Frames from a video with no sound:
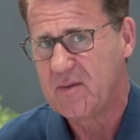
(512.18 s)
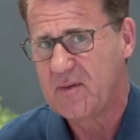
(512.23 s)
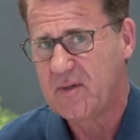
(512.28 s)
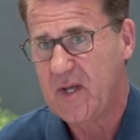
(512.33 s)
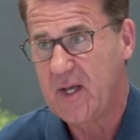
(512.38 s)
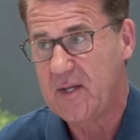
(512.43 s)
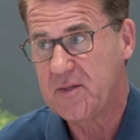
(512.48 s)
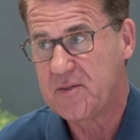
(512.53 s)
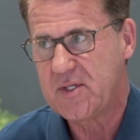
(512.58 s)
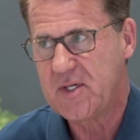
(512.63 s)

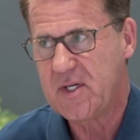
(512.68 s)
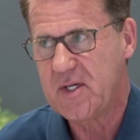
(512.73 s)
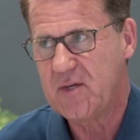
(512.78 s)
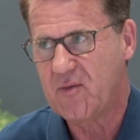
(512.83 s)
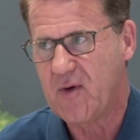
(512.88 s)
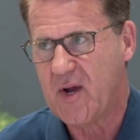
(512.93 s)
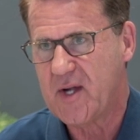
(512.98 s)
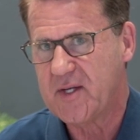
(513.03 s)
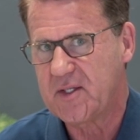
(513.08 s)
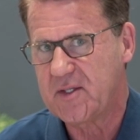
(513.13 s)
And she
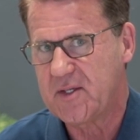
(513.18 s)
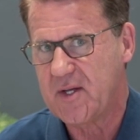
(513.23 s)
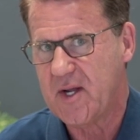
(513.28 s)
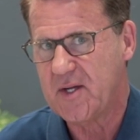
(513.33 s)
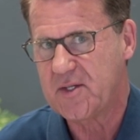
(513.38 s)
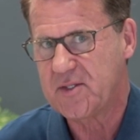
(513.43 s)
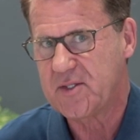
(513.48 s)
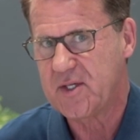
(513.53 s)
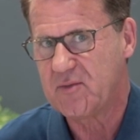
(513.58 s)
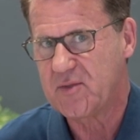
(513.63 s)

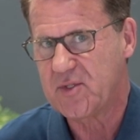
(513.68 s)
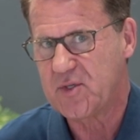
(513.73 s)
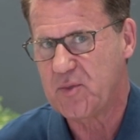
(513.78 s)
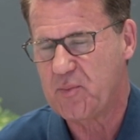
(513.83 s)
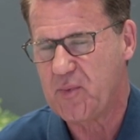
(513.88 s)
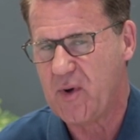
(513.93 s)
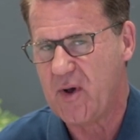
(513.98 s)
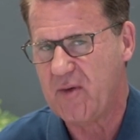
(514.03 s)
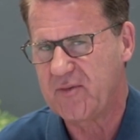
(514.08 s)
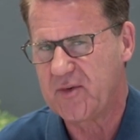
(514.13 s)
recognized he was a
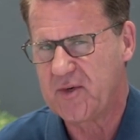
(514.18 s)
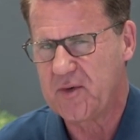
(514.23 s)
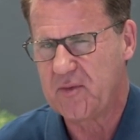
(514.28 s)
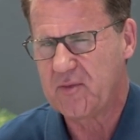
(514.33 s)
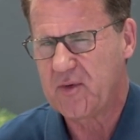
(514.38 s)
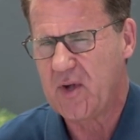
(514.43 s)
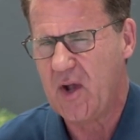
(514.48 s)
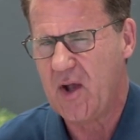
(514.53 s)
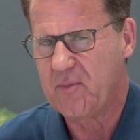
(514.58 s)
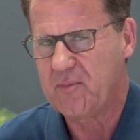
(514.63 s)
prophet of
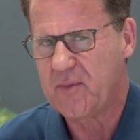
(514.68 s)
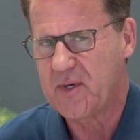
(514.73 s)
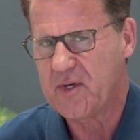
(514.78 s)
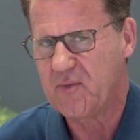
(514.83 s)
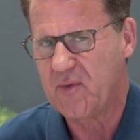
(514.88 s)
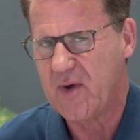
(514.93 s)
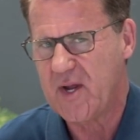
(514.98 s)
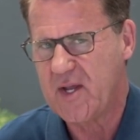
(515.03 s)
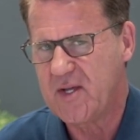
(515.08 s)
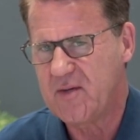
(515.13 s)
God by the
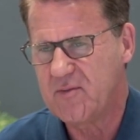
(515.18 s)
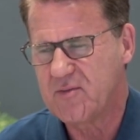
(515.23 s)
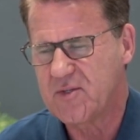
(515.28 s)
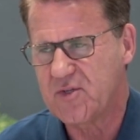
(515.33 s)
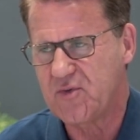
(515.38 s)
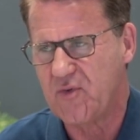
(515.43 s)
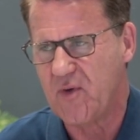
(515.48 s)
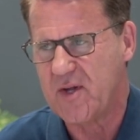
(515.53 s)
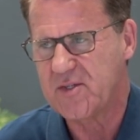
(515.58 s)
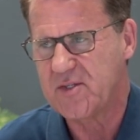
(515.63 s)
way he was
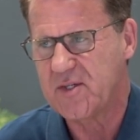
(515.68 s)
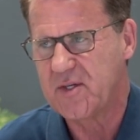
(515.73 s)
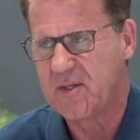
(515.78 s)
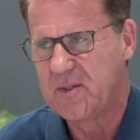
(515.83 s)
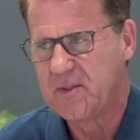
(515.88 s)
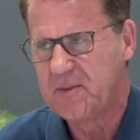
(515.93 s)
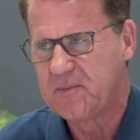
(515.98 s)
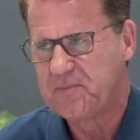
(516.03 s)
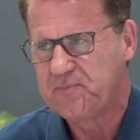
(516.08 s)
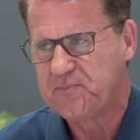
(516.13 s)
dressed.
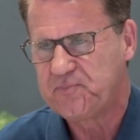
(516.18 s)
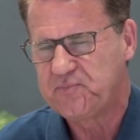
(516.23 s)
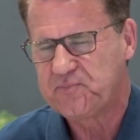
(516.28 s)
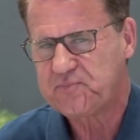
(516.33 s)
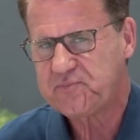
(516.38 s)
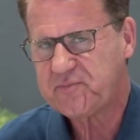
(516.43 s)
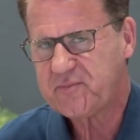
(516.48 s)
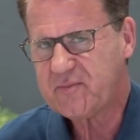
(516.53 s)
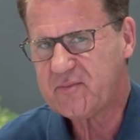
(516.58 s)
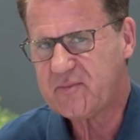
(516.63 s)

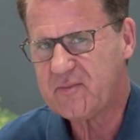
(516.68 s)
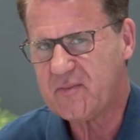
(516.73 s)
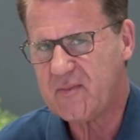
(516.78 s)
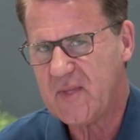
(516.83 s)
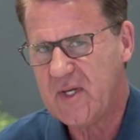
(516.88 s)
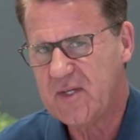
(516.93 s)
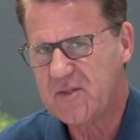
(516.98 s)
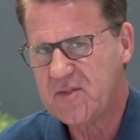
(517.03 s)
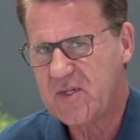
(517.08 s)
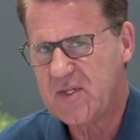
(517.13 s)

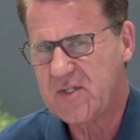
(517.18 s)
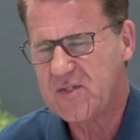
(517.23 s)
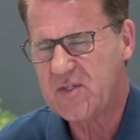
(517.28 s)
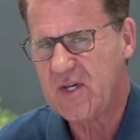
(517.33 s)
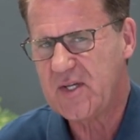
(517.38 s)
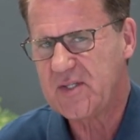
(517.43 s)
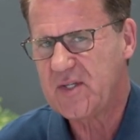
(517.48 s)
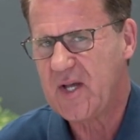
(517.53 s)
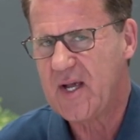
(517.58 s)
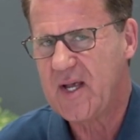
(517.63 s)
She
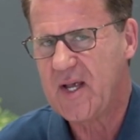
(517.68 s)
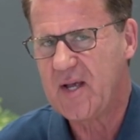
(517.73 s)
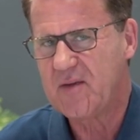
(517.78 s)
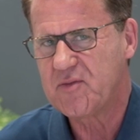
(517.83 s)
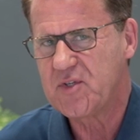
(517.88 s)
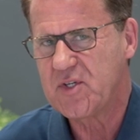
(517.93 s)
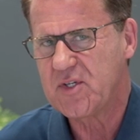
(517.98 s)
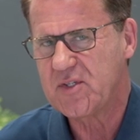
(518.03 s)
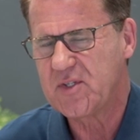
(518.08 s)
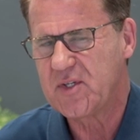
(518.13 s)
says, I have
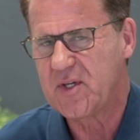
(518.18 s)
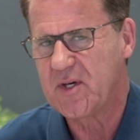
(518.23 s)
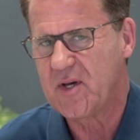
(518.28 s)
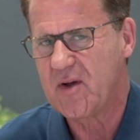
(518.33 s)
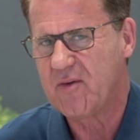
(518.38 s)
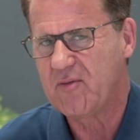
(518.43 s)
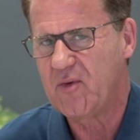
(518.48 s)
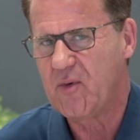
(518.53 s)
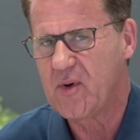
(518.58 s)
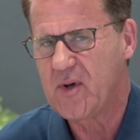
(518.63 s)
just
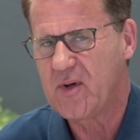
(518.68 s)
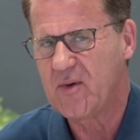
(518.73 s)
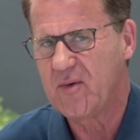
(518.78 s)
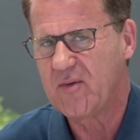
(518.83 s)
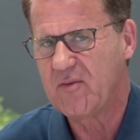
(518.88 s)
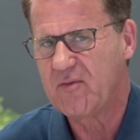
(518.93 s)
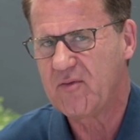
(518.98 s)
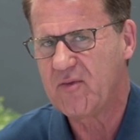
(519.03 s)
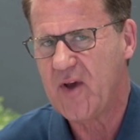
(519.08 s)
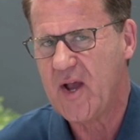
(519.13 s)
enough oil
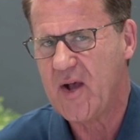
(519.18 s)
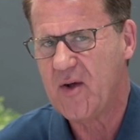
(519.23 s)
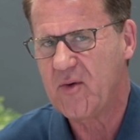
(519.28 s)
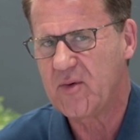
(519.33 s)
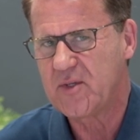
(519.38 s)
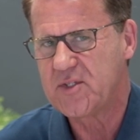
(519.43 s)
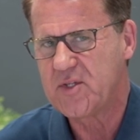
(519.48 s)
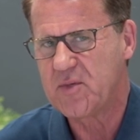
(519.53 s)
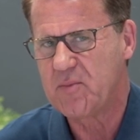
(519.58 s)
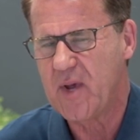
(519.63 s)
and
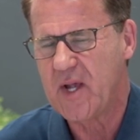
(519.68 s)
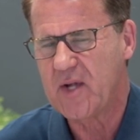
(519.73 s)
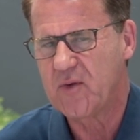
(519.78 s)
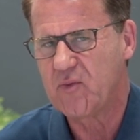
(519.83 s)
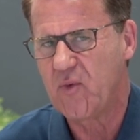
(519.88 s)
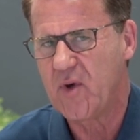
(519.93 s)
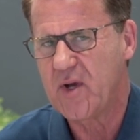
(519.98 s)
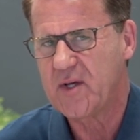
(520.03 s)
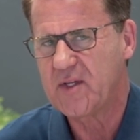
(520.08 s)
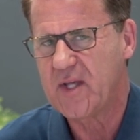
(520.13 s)
flour to make
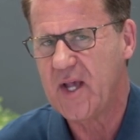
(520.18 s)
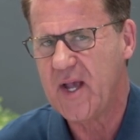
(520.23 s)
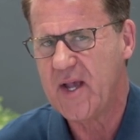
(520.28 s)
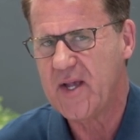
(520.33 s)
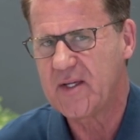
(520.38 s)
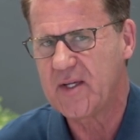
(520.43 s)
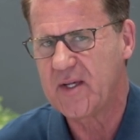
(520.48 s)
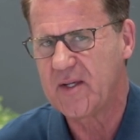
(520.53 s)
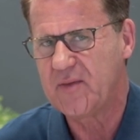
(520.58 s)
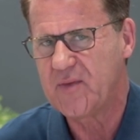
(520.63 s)
one
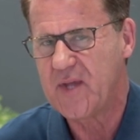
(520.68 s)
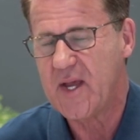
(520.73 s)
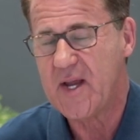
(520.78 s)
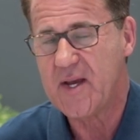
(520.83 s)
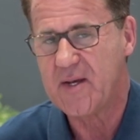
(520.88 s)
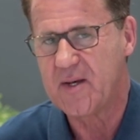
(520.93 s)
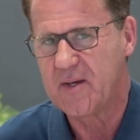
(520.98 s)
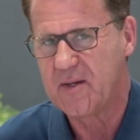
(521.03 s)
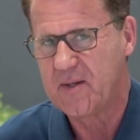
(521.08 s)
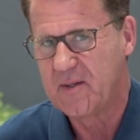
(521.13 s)
cake, and
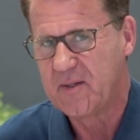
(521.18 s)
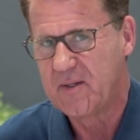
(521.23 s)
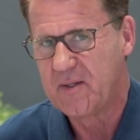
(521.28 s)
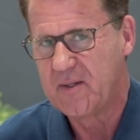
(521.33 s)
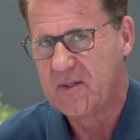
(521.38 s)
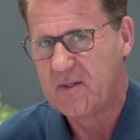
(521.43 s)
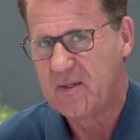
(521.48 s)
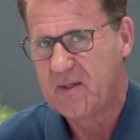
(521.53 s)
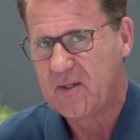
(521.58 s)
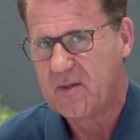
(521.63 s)
then
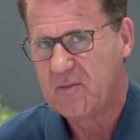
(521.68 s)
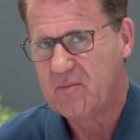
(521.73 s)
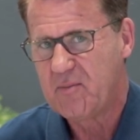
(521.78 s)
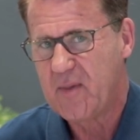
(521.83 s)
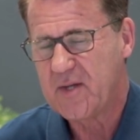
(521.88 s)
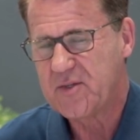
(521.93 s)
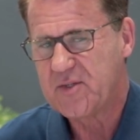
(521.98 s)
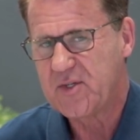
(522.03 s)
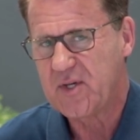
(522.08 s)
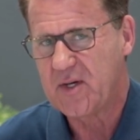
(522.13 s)

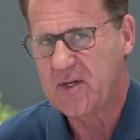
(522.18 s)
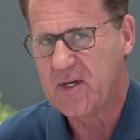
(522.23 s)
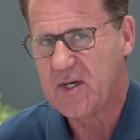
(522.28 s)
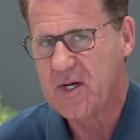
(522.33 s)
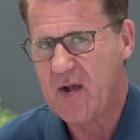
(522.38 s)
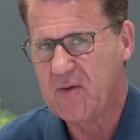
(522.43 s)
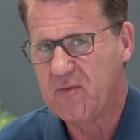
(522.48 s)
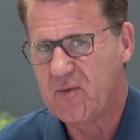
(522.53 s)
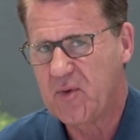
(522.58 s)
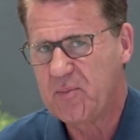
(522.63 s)
my son and
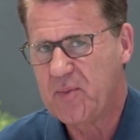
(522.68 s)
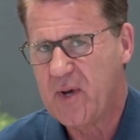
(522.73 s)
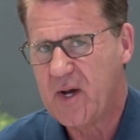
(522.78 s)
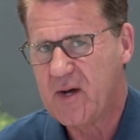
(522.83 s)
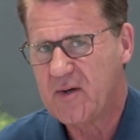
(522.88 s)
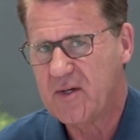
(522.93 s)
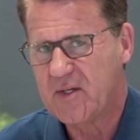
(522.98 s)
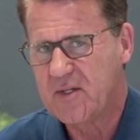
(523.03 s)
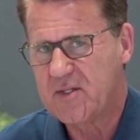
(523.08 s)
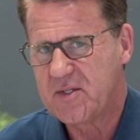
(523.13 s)
I will
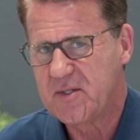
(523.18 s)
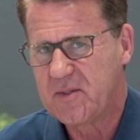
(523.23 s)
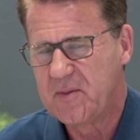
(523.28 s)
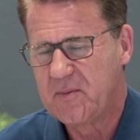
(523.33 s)
perish.